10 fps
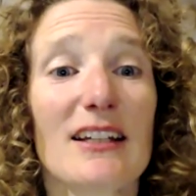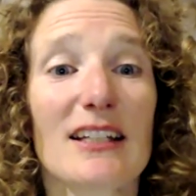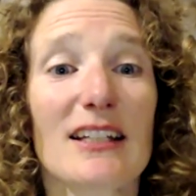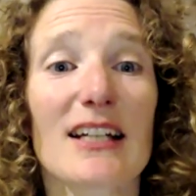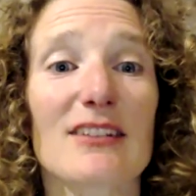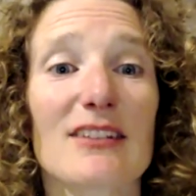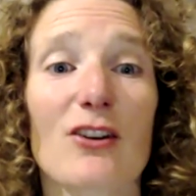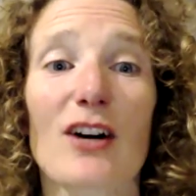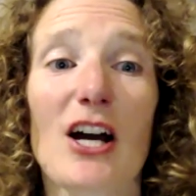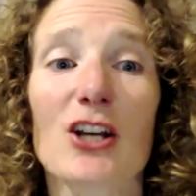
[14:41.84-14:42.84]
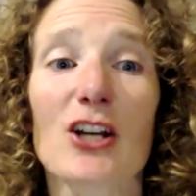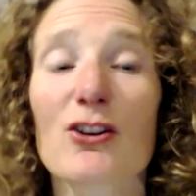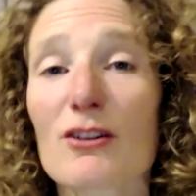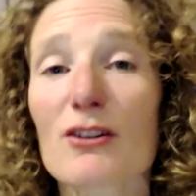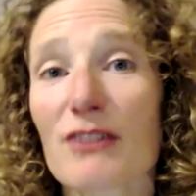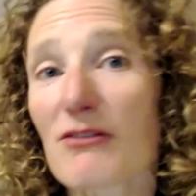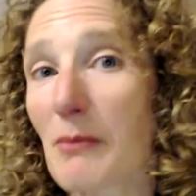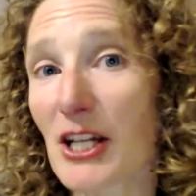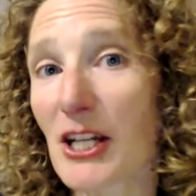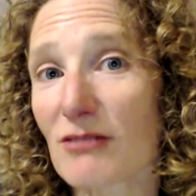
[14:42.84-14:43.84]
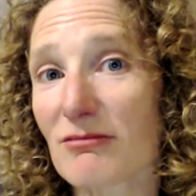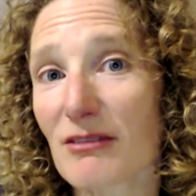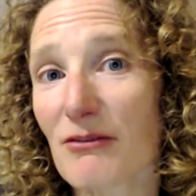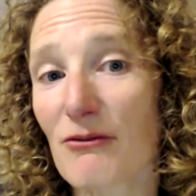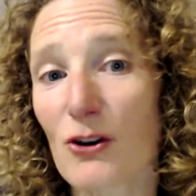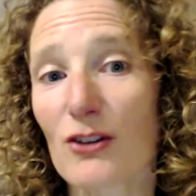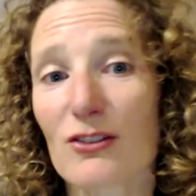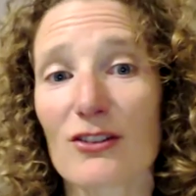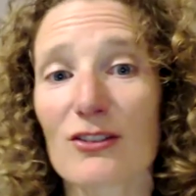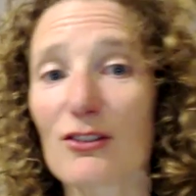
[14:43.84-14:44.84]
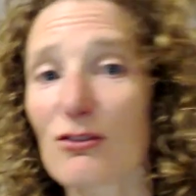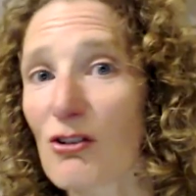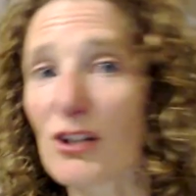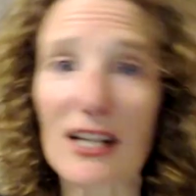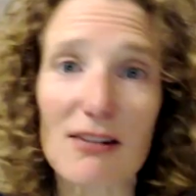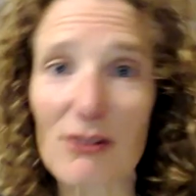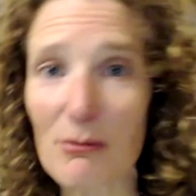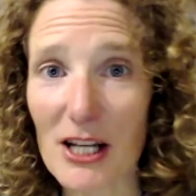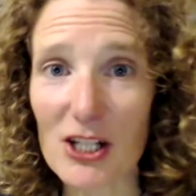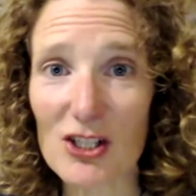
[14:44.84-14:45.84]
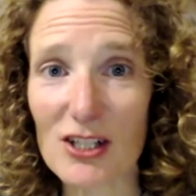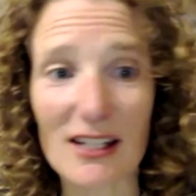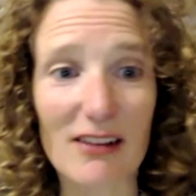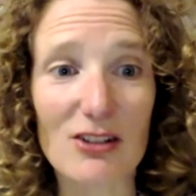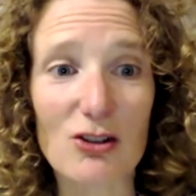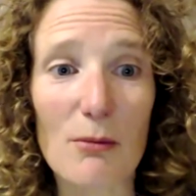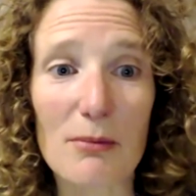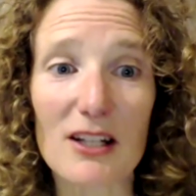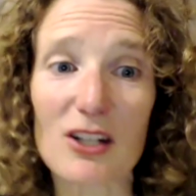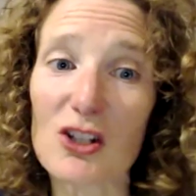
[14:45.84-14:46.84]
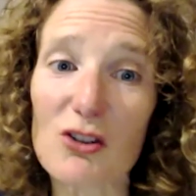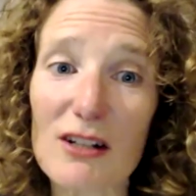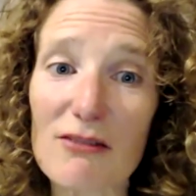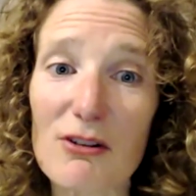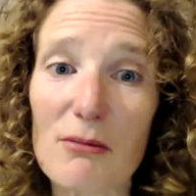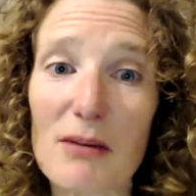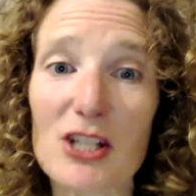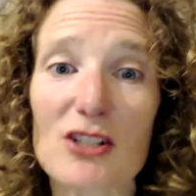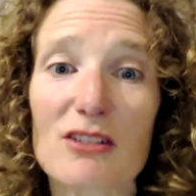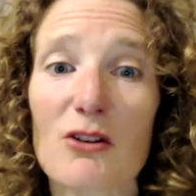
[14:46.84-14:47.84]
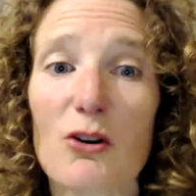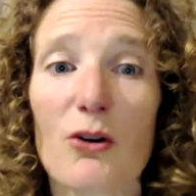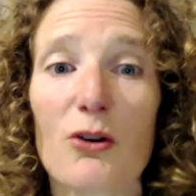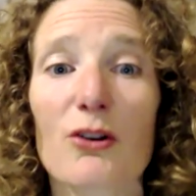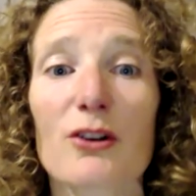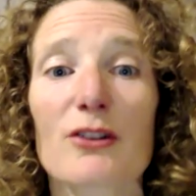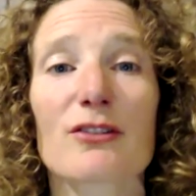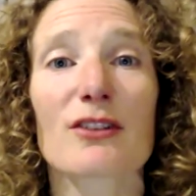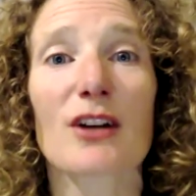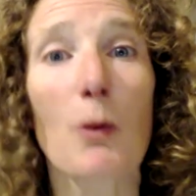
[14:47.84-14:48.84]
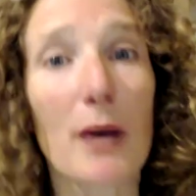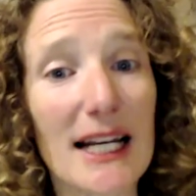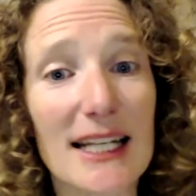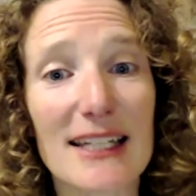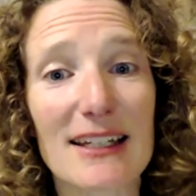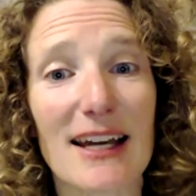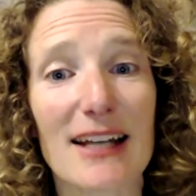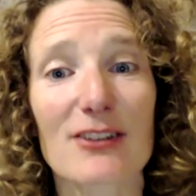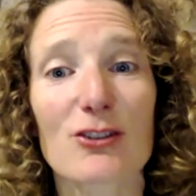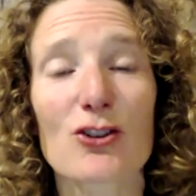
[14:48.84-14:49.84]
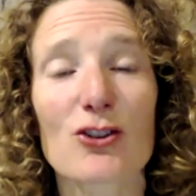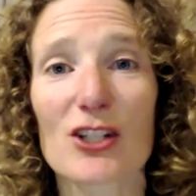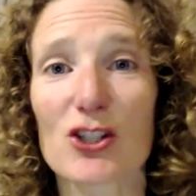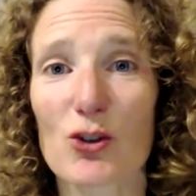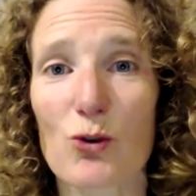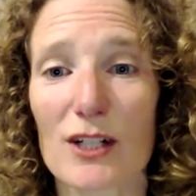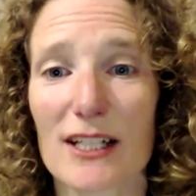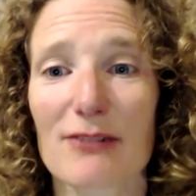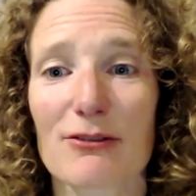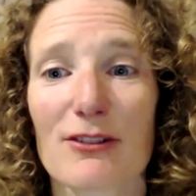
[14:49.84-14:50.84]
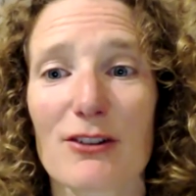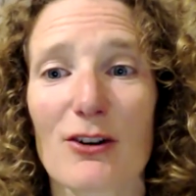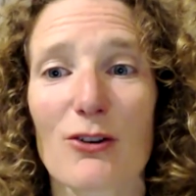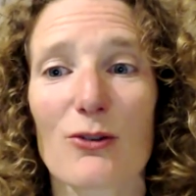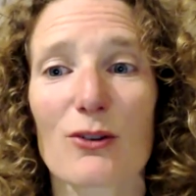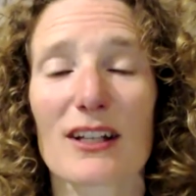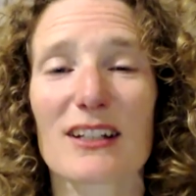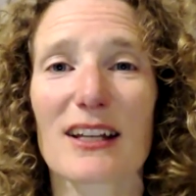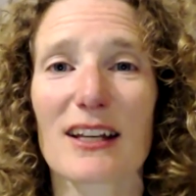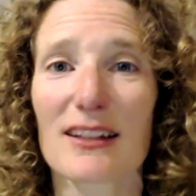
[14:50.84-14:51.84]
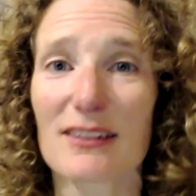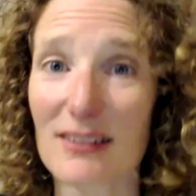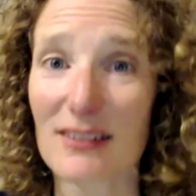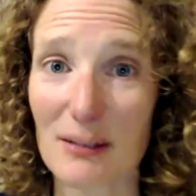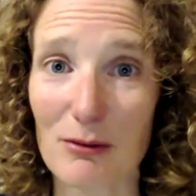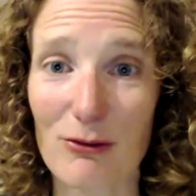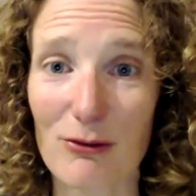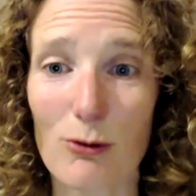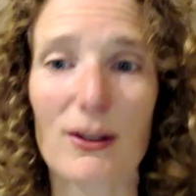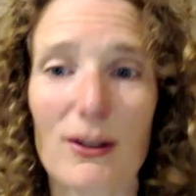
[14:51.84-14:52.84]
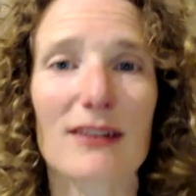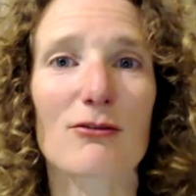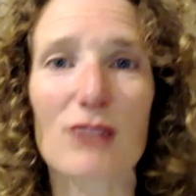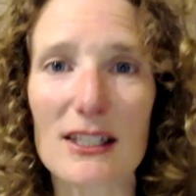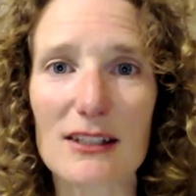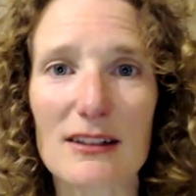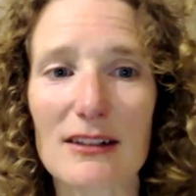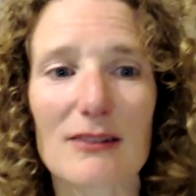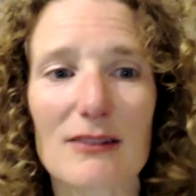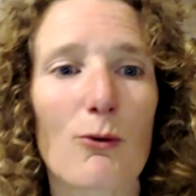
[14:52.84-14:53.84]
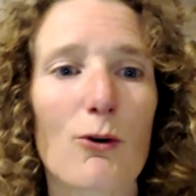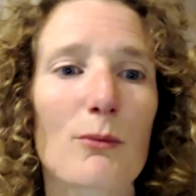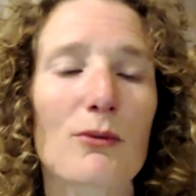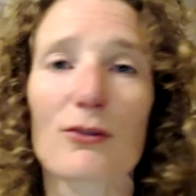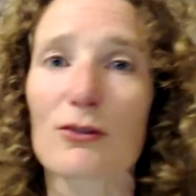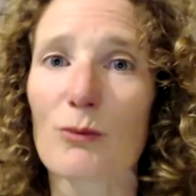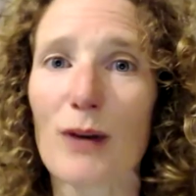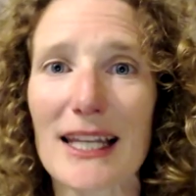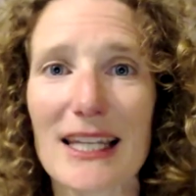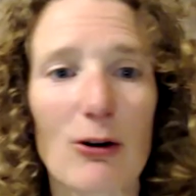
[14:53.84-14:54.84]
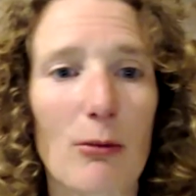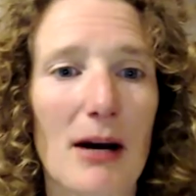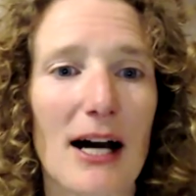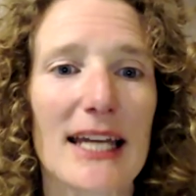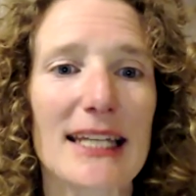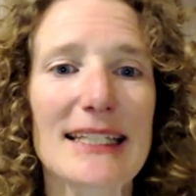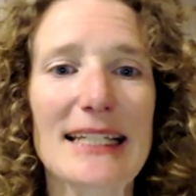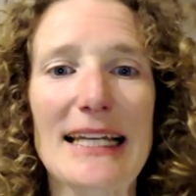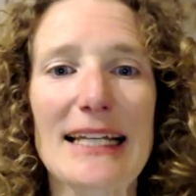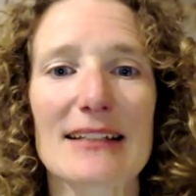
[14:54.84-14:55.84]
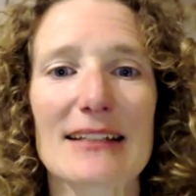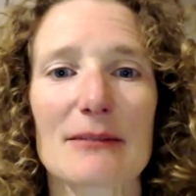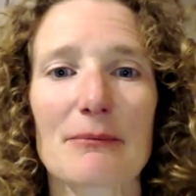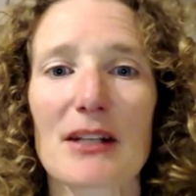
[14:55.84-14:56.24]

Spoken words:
Yeah, so acute inflammation versus chronic inflammation, another topic. Acute inflammation occurs quickly and is usually short-lived. So as I said before, that's redness, warmth, or swelling, or pain. And